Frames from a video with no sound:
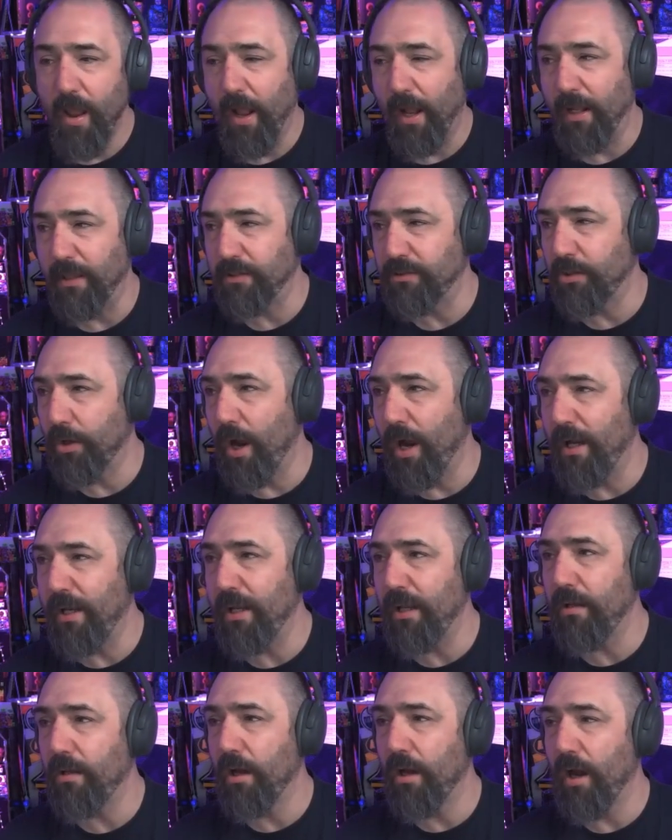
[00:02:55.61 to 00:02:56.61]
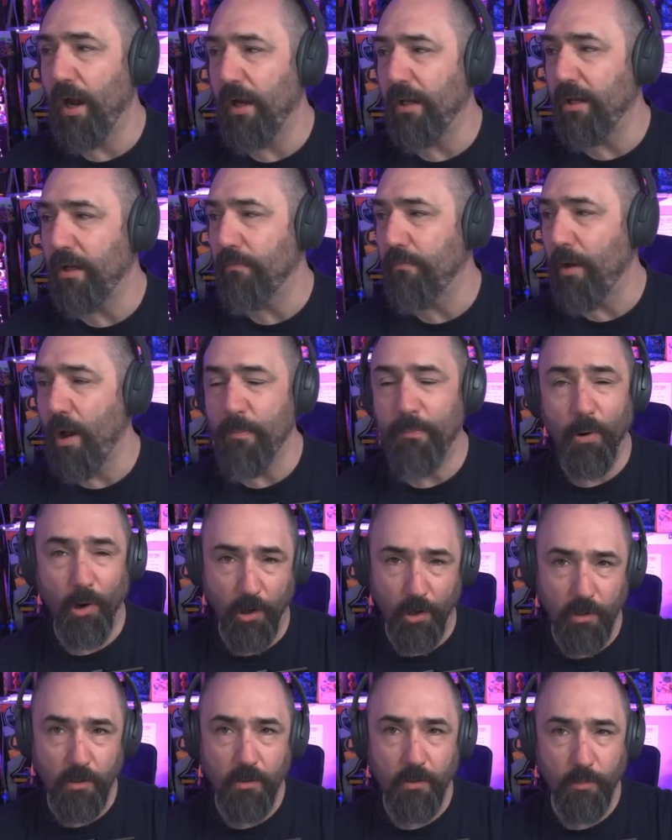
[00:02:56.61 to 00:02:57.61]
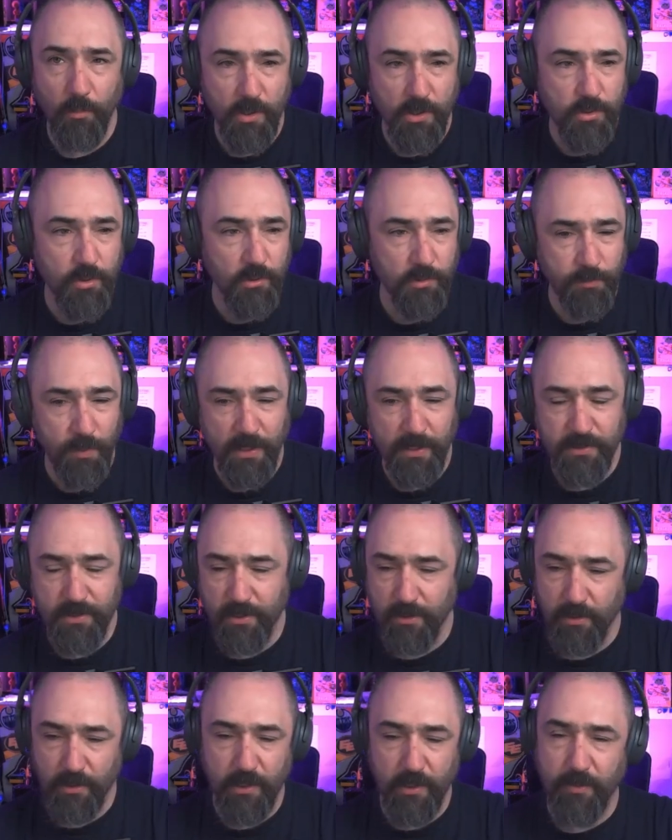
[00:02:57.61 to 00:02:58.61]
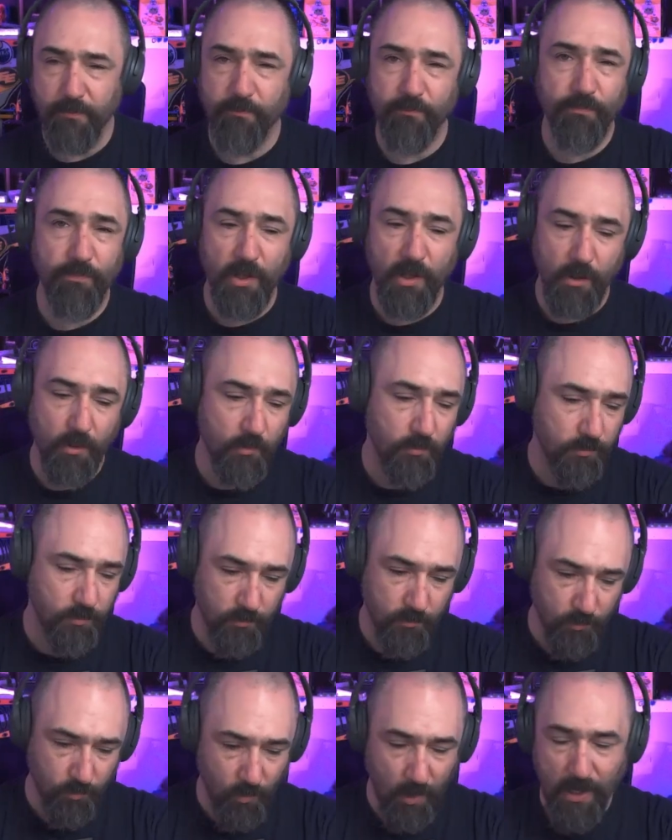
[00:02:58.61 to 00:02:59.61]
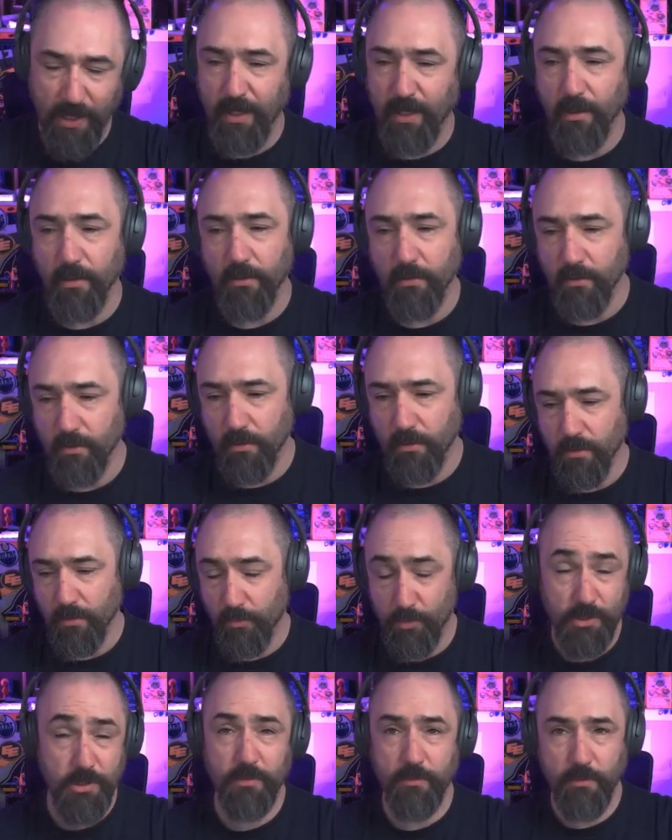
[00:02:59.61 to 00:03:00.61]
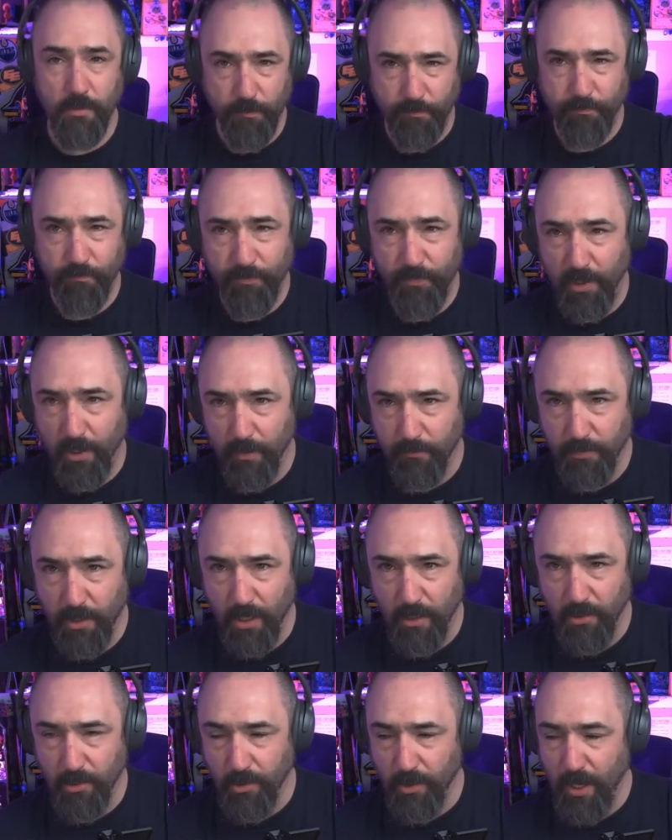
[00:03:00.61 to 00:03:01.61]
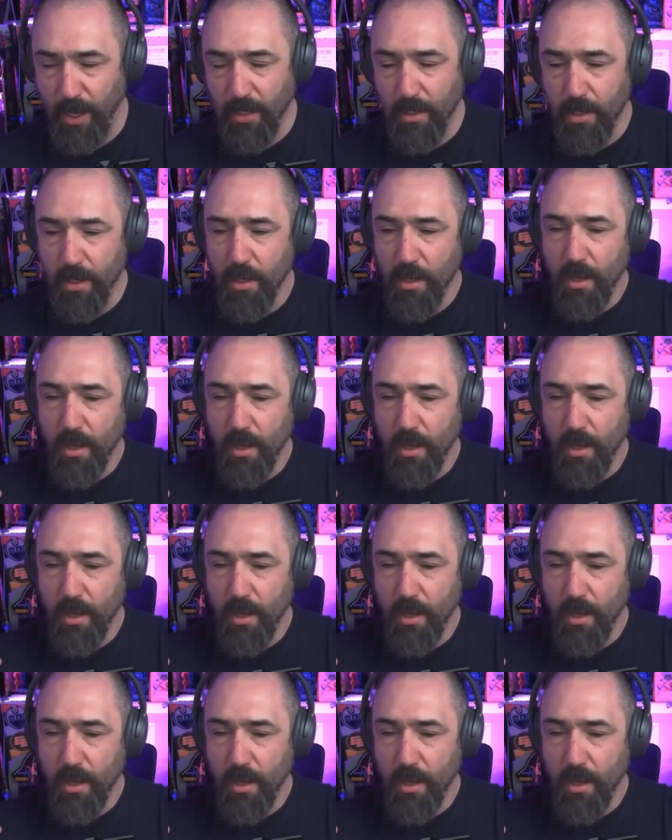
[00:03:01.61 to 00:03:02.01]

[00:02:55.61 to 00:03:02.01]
And so I did my part, which was basically, writing, which is the thing I'm kind of good at,